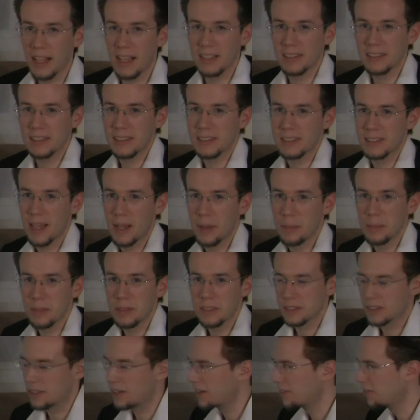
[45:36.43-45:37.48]
last
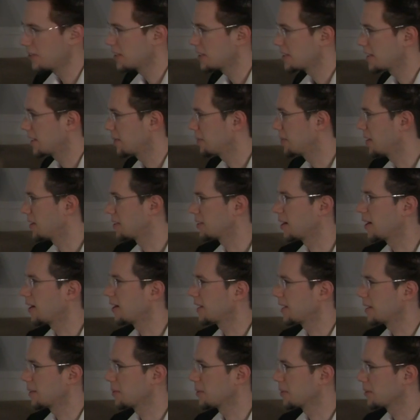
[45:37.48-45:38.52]
examples, and obviously I'm not
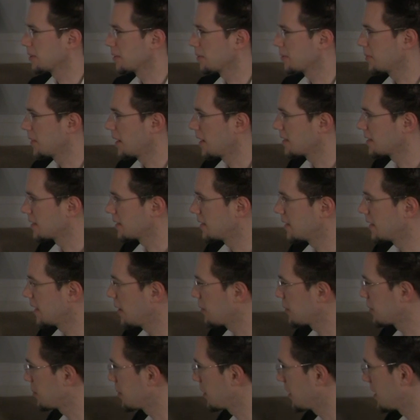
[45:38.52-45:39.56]
talking about them as in
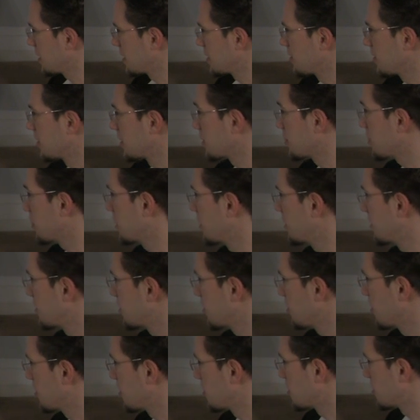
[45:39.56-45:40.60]
depth because I've explained
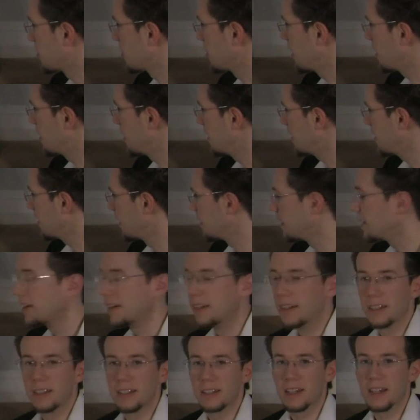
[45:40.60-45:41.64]
so much already.
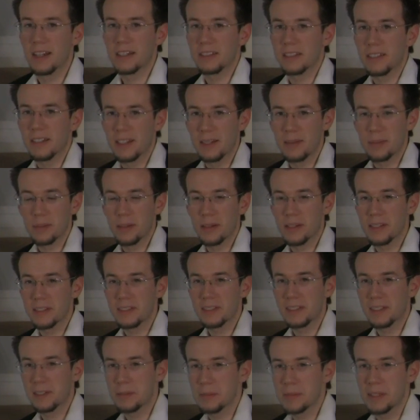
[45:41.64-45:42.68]
You guys are getting probably
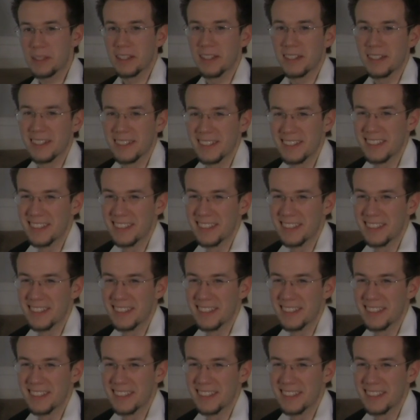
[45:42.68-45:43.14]
sick of me.